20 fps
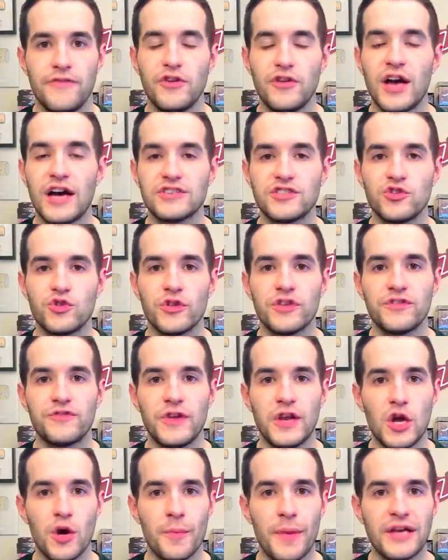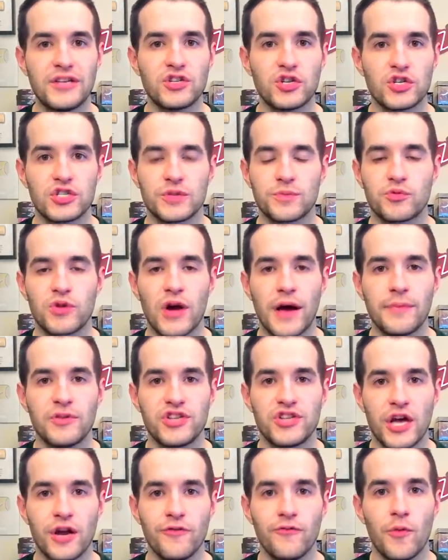If you guys enjoyed this video, make sure to subscribe to the
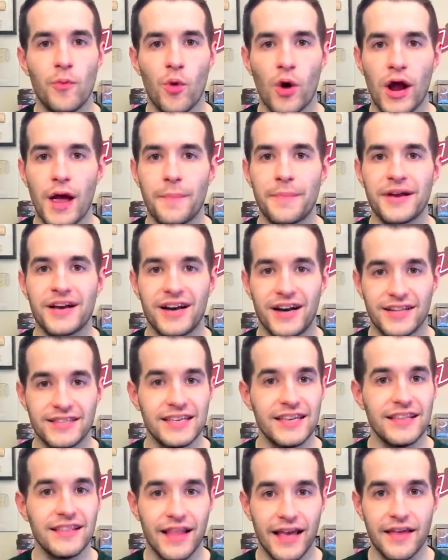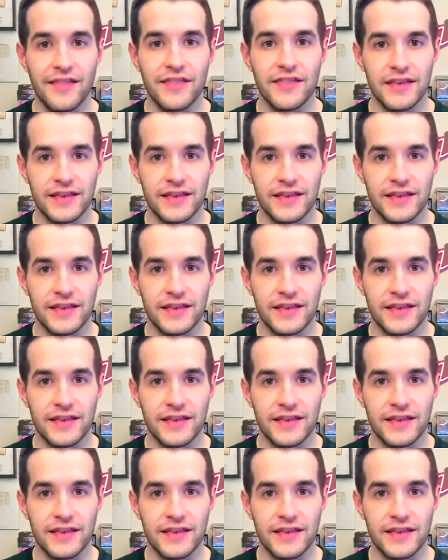channel for more epic content like